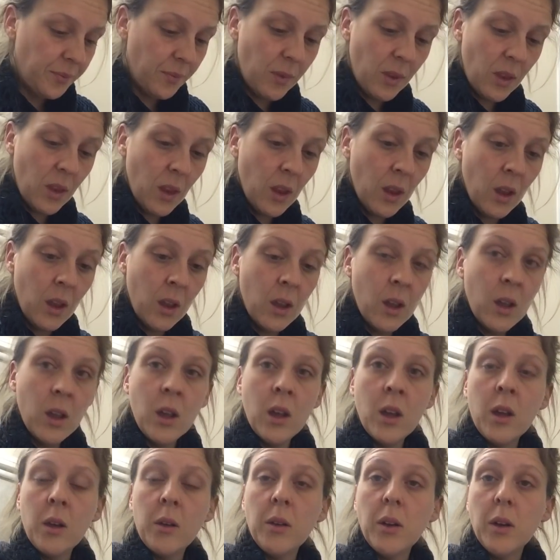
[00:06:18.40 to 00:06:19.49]

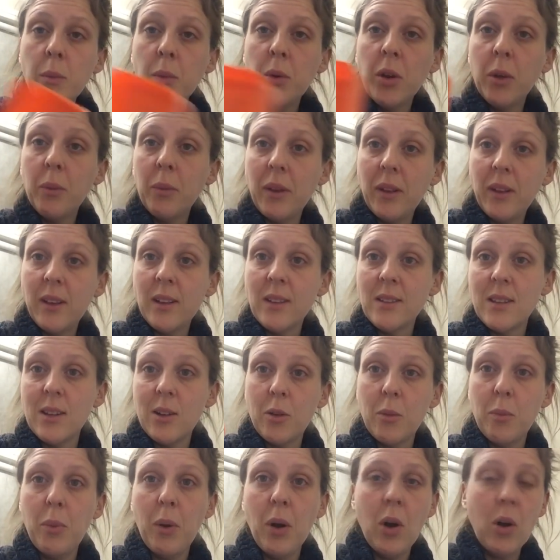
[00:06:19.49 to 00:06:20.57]
to put them in this
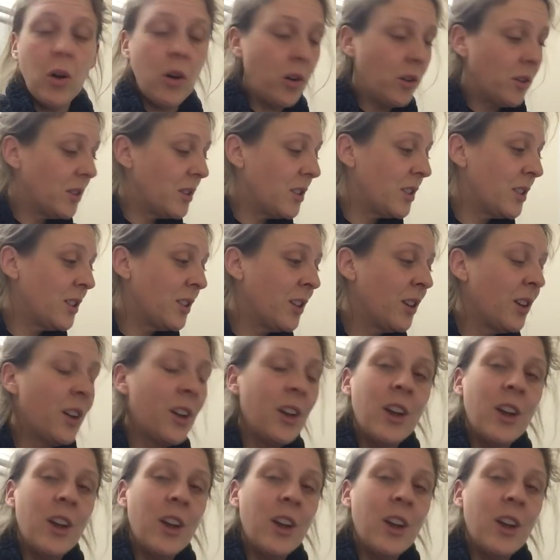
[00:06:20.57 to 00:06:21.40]
little pot.